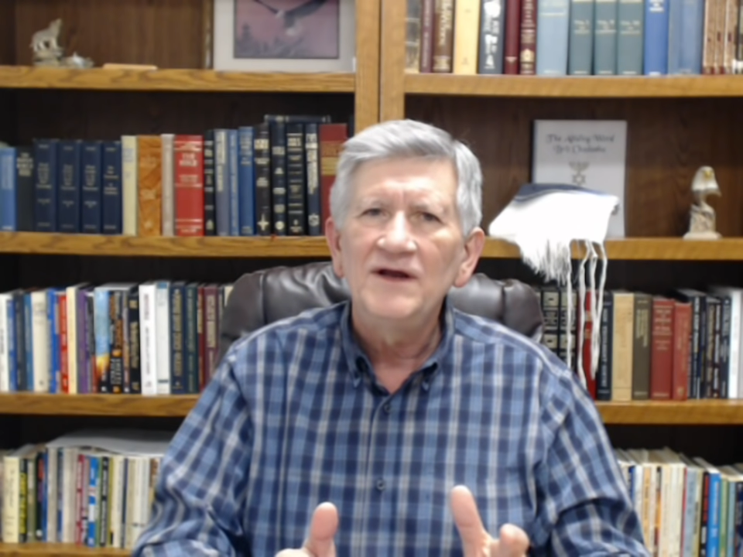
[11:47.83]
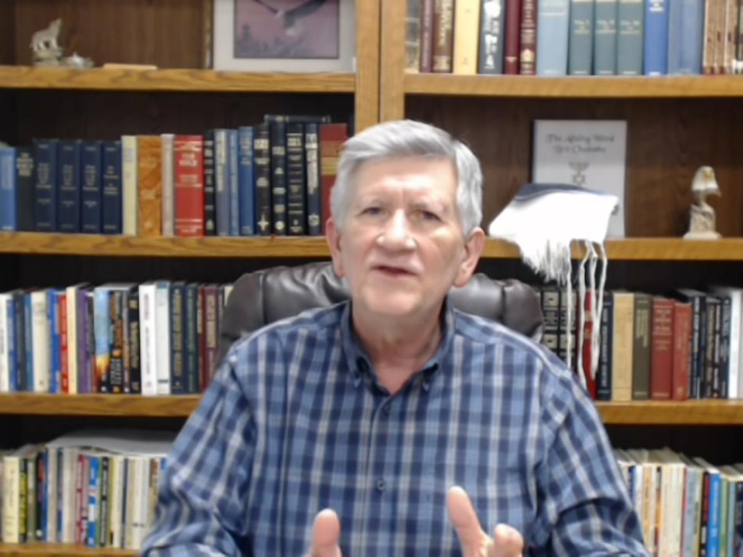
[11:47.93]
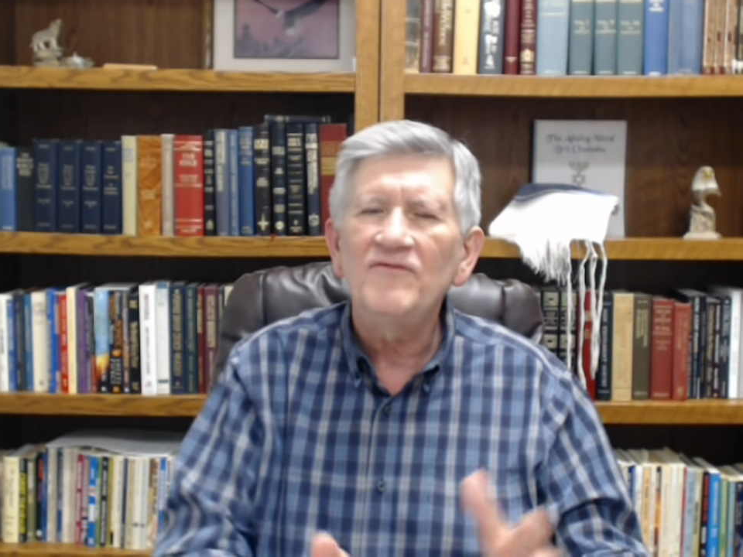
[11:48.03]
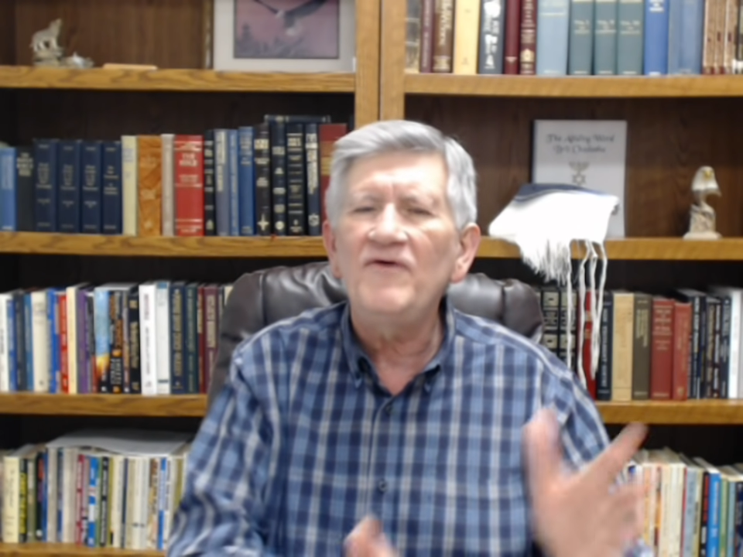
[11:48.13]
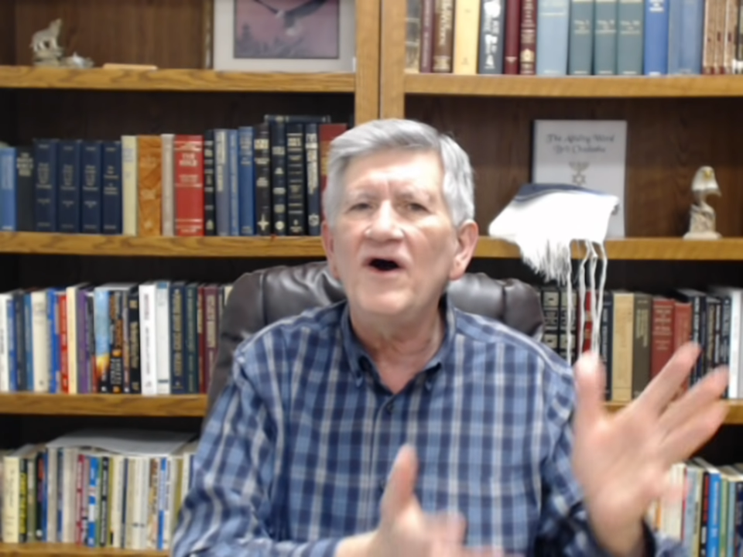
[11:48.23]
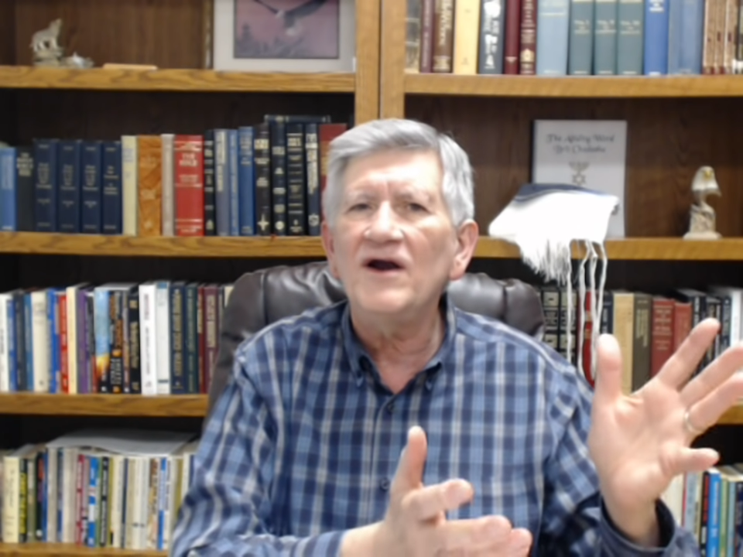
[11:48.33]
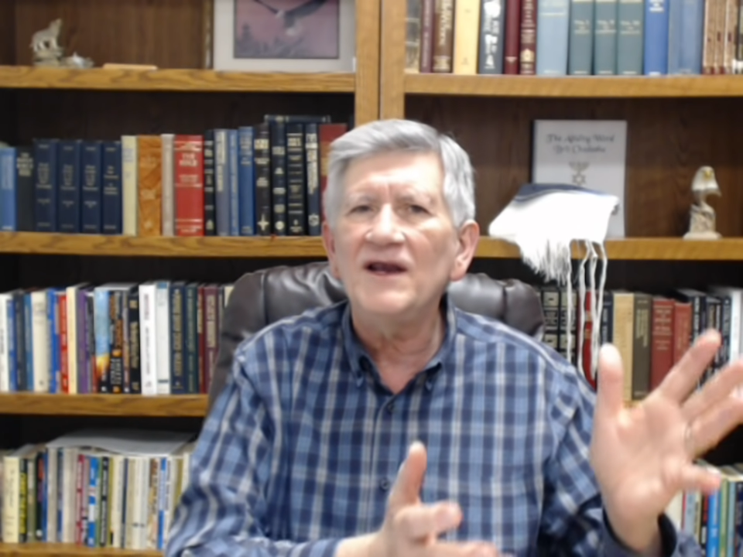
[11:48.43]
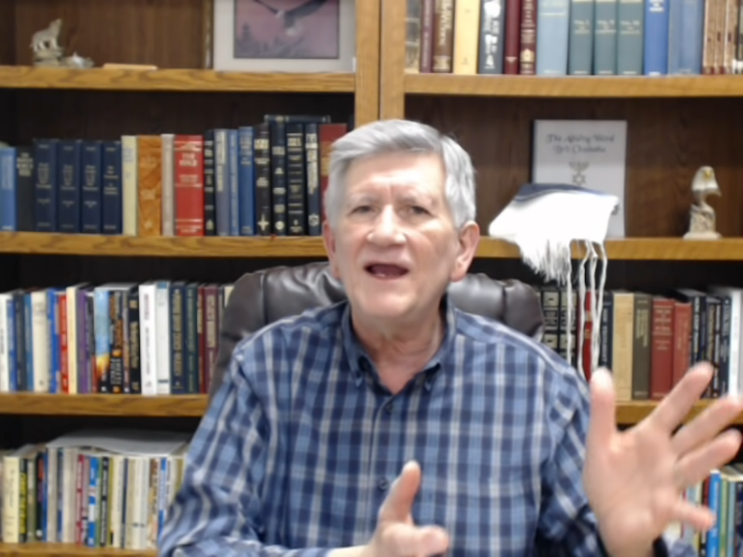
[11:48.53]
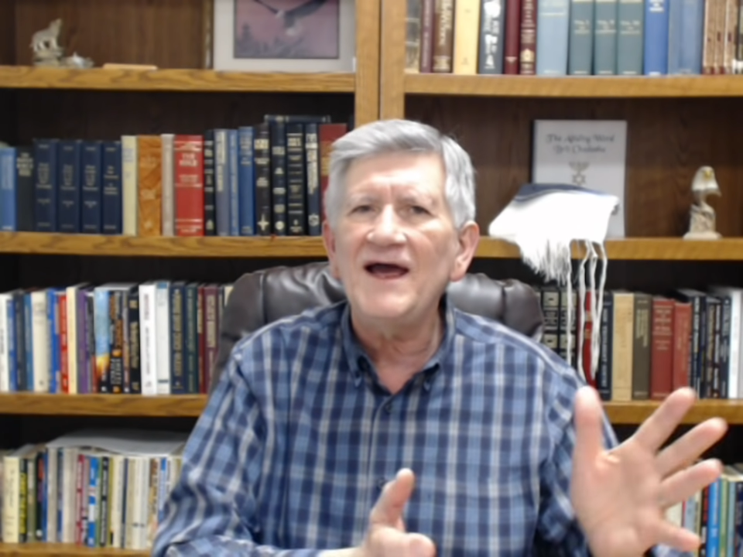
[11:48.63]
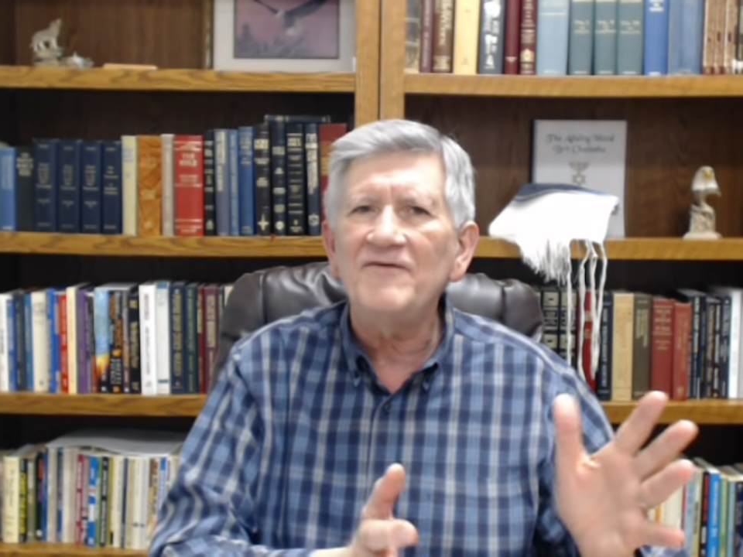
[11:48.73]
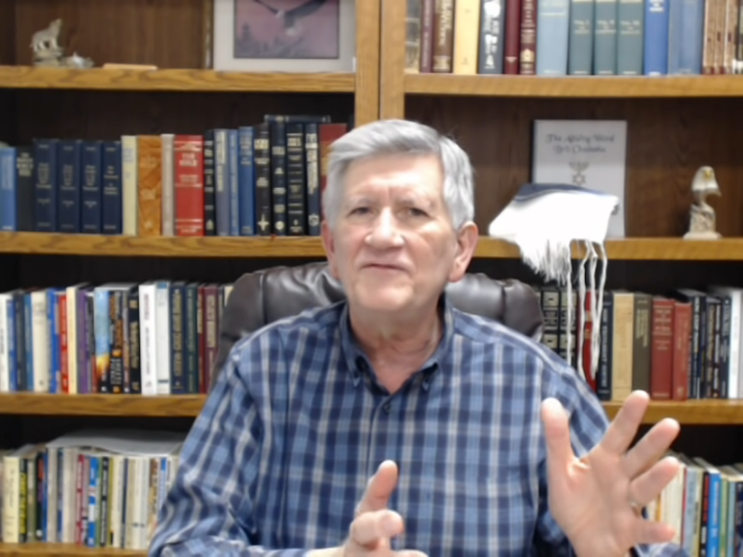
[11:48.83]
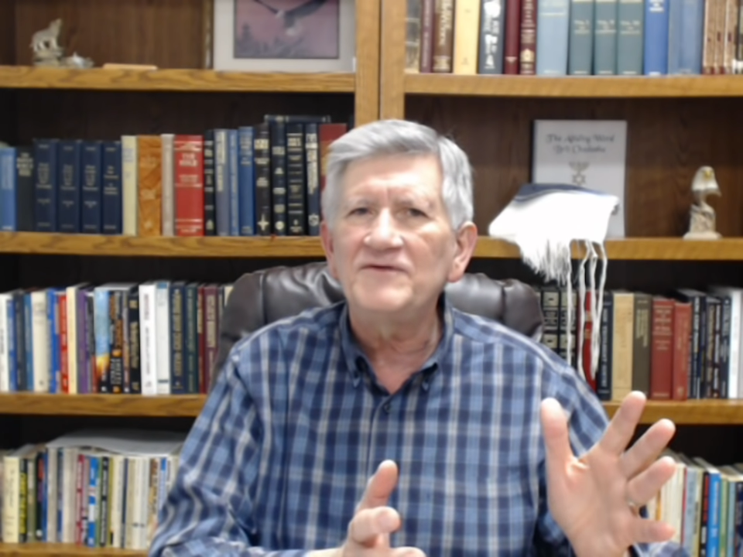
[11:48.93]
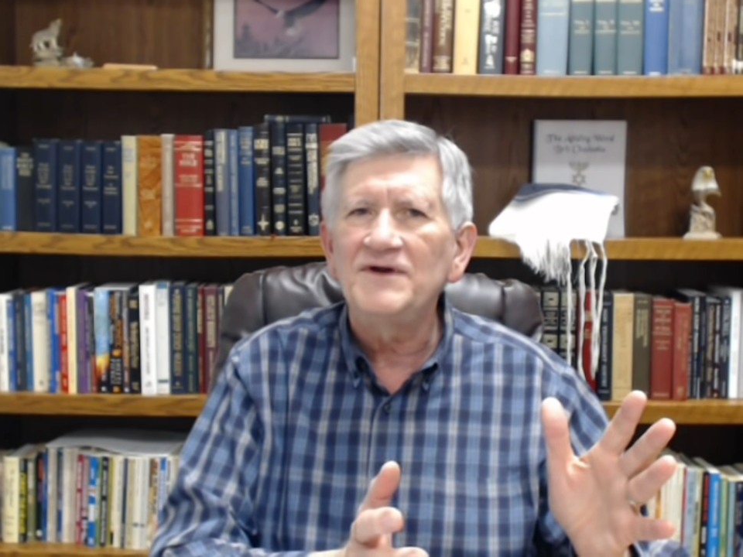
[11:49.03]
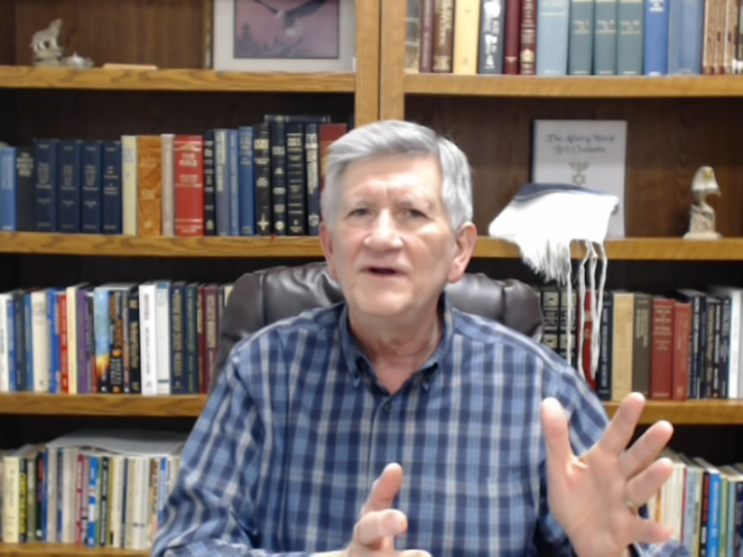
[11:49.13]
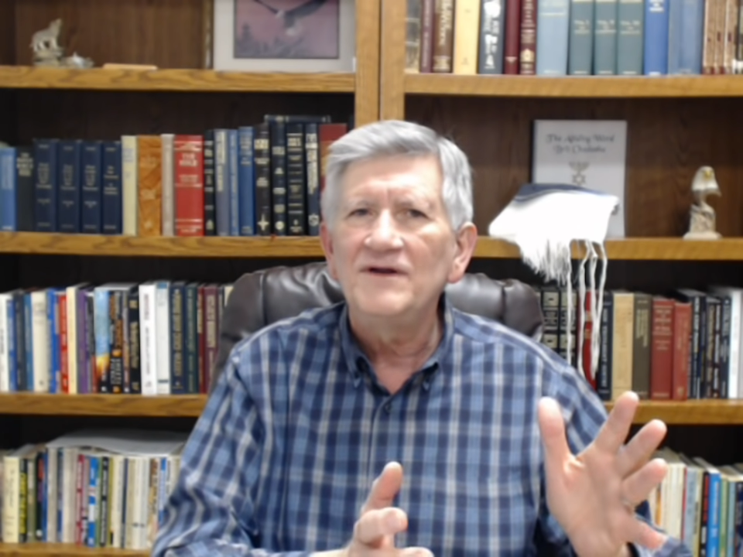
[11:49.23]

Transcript: the far left,